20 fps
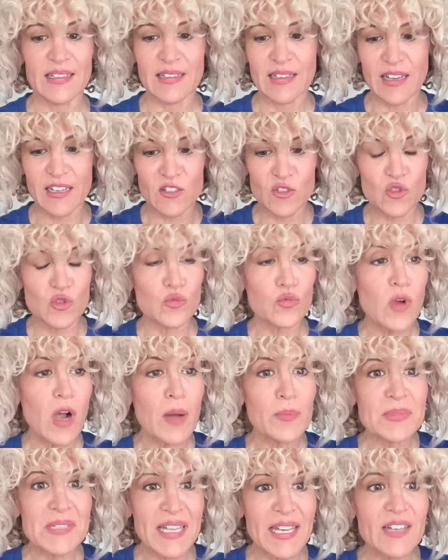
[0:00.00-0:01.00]
I
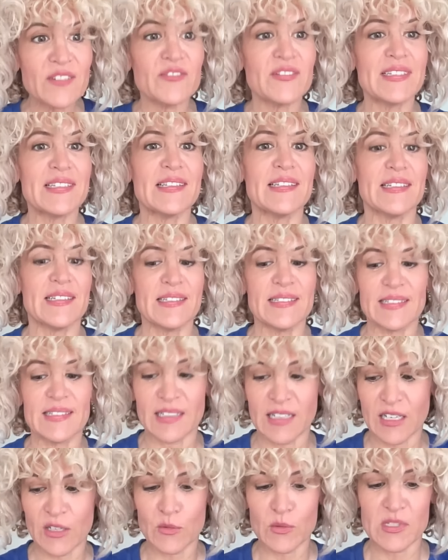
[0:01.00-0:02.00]
dropped everything
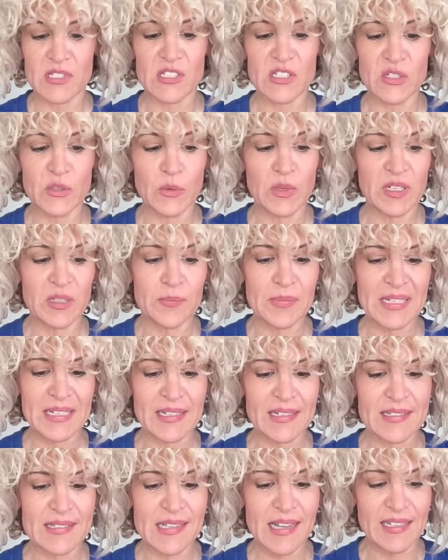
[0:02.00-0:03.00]
I was doing
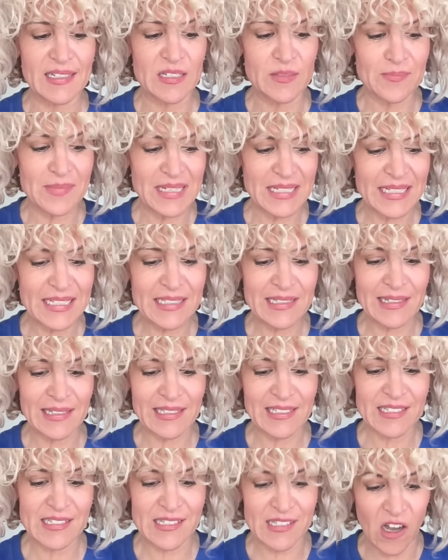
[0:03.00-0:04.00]
because I immediately
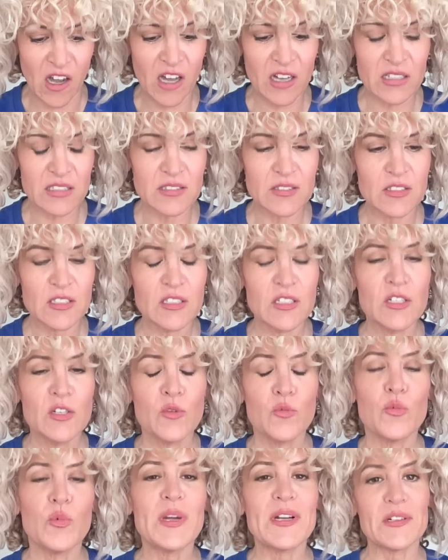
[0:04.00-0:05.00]
saw
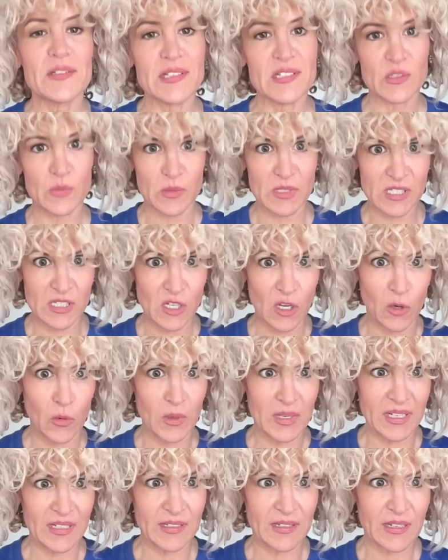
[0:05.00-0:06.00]
where this was
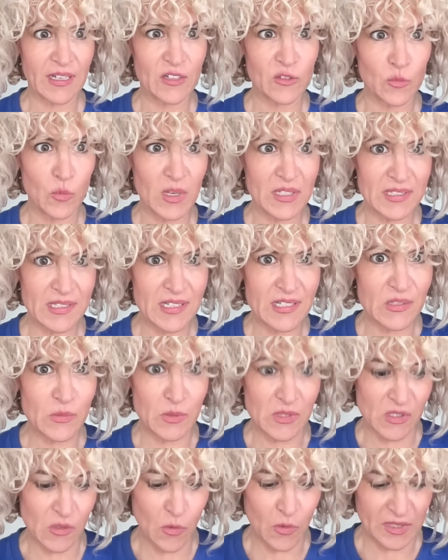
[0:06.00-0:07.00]
going and what this
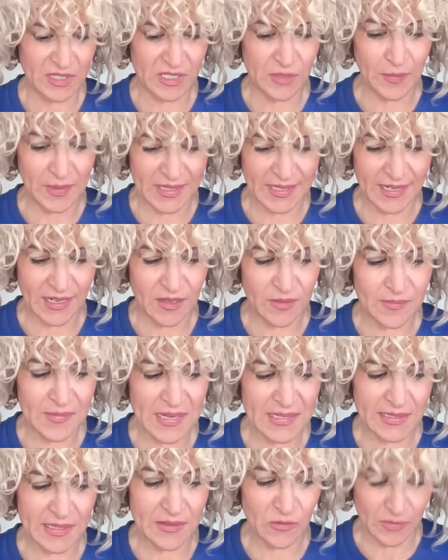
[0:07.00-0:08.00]
was going to become.
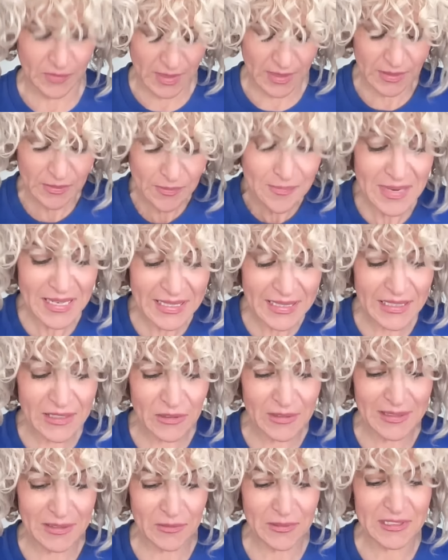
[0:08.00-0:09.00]
And I
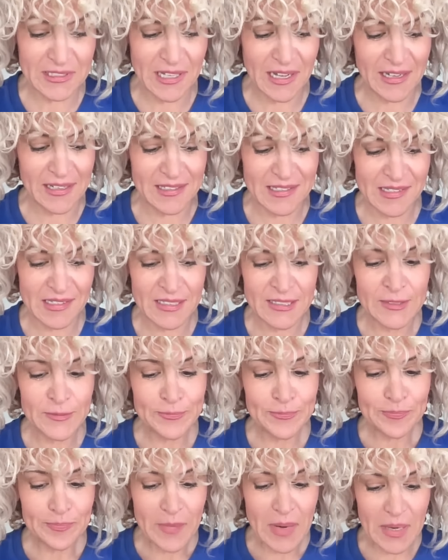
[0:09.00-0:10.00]
immediately realized
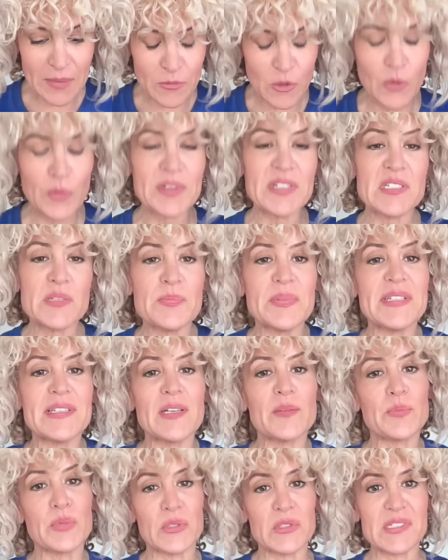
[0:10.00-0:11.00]
I'm going to be
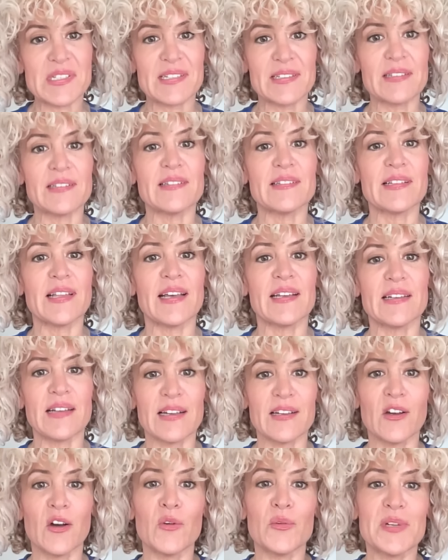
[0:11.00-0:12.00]
that person that
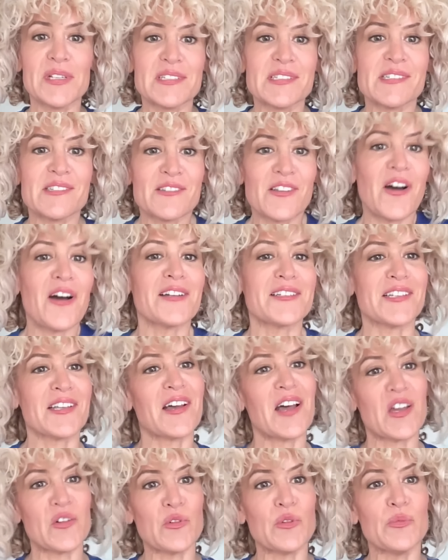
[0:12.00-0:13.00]
I always thought
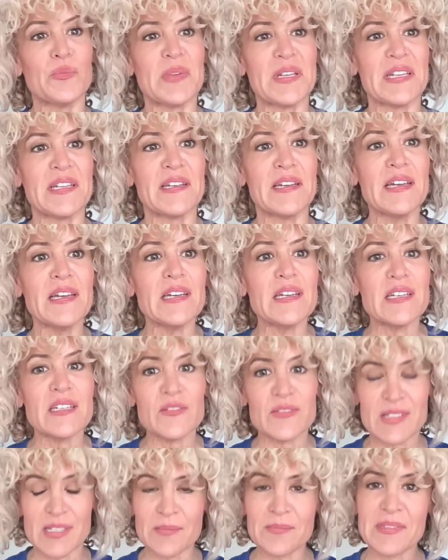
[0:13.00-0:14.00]
I would be if
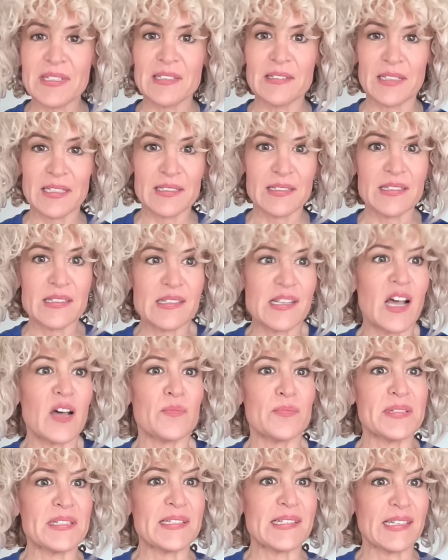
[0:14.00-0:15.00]
something like this
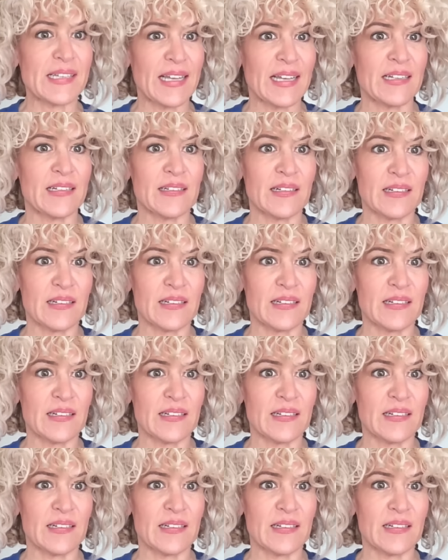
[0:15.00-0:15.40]
happens again.